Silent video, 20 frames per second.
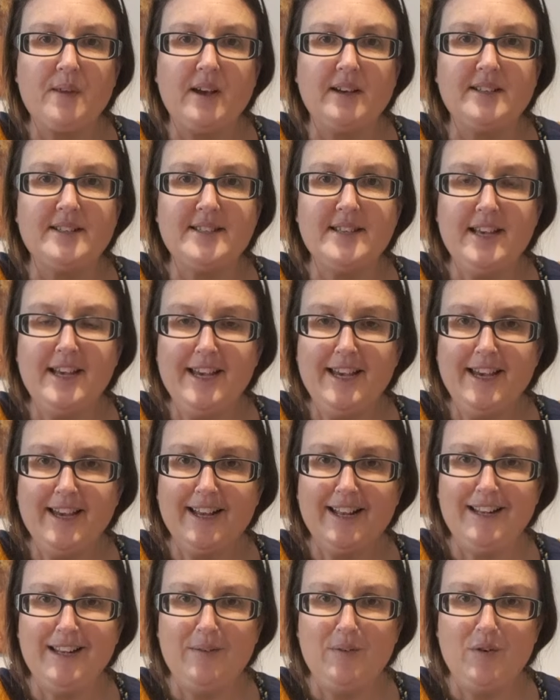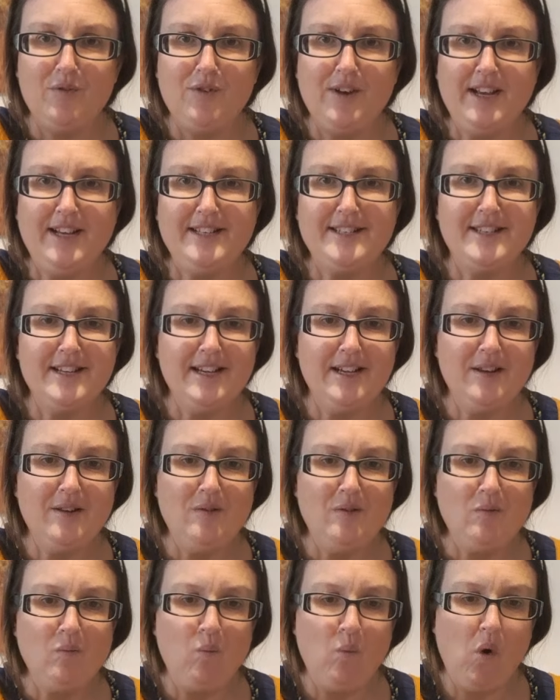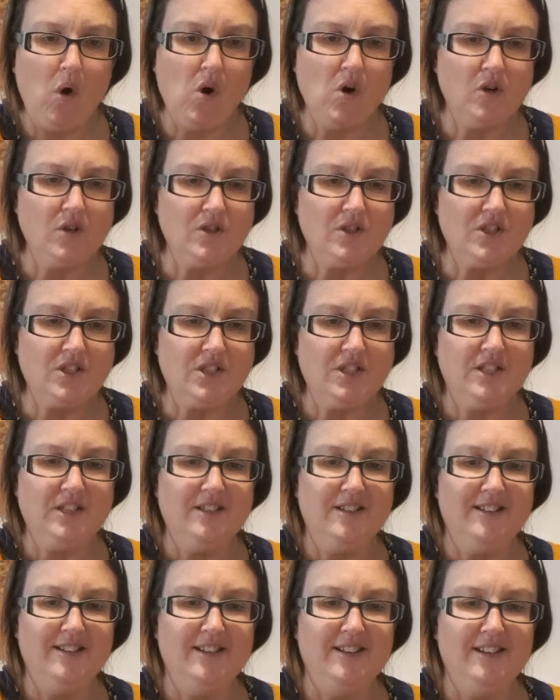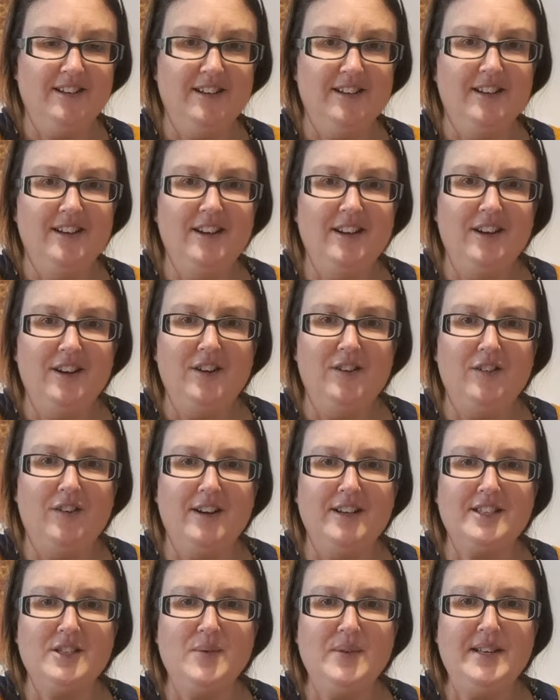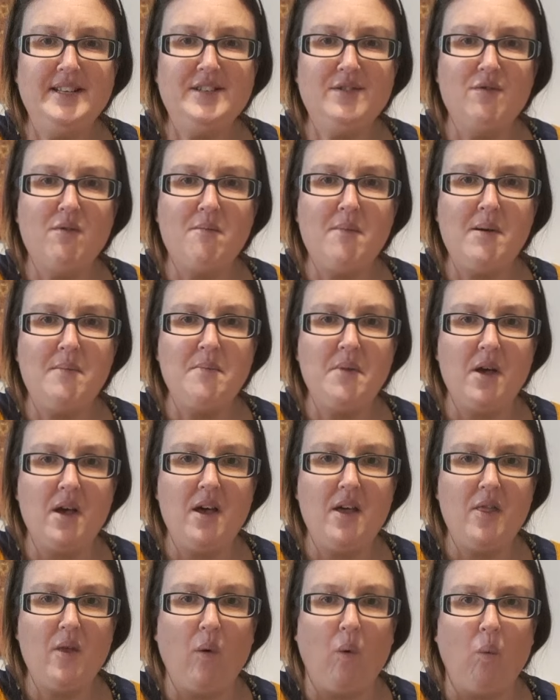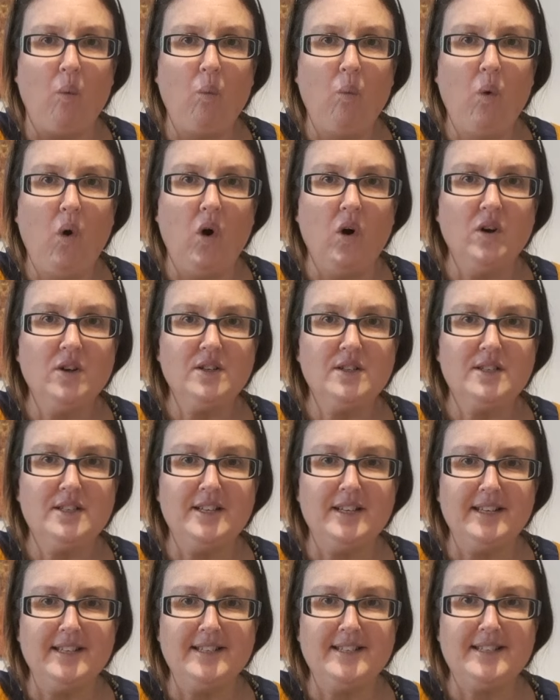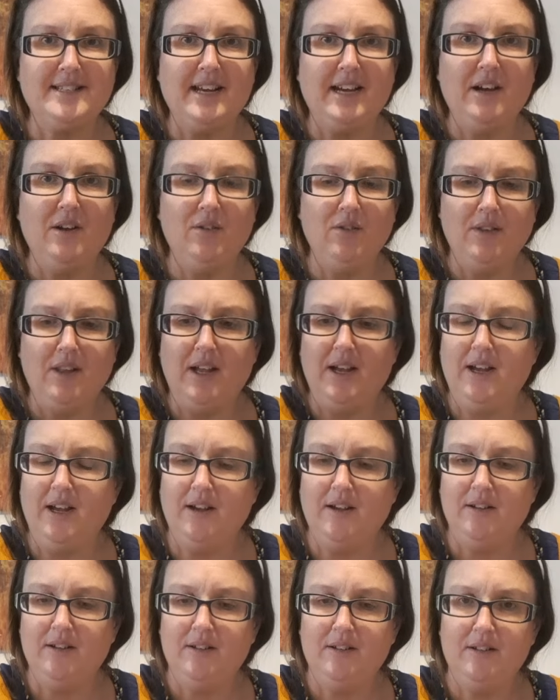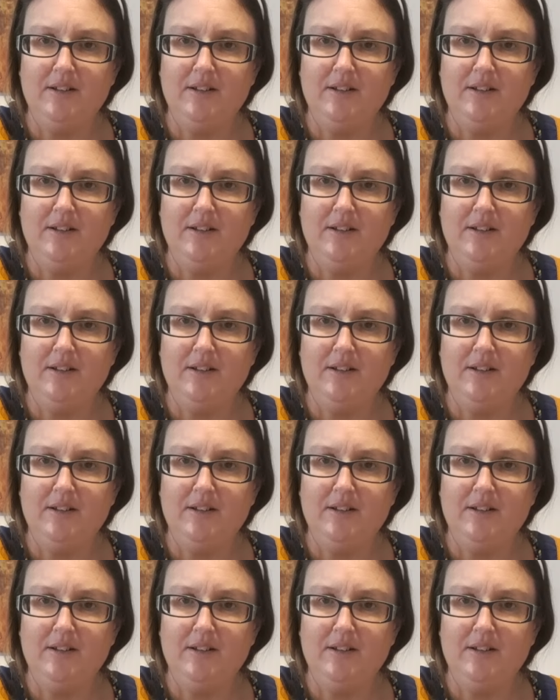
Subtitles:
That's it. Clever reading. What? All right, so we need to remember that what is down there.